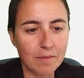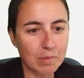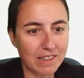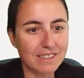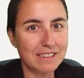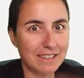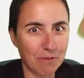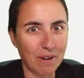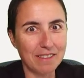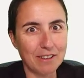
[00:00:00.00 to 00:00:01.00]
but this is the
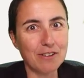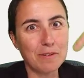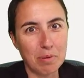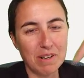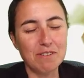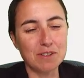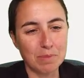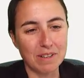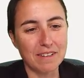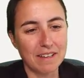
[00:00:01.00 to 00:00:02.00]
one, not previous,
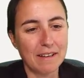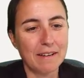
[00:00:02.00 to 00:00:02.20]
but